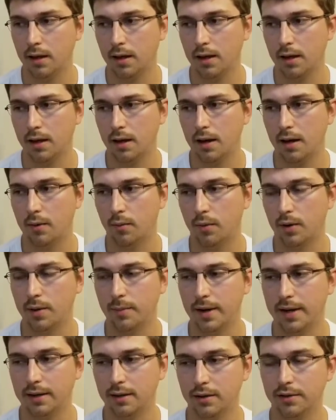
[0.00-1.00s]
One of my
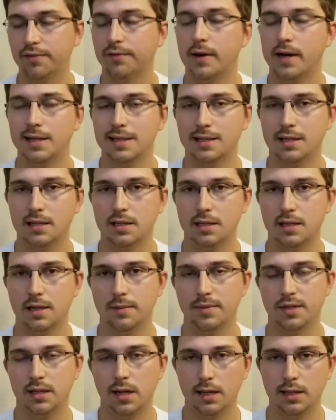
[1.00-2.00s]
good friends, his name's
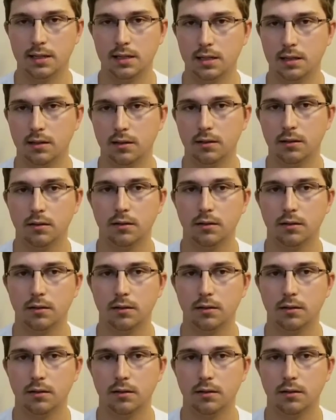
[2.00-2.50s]
Dustin,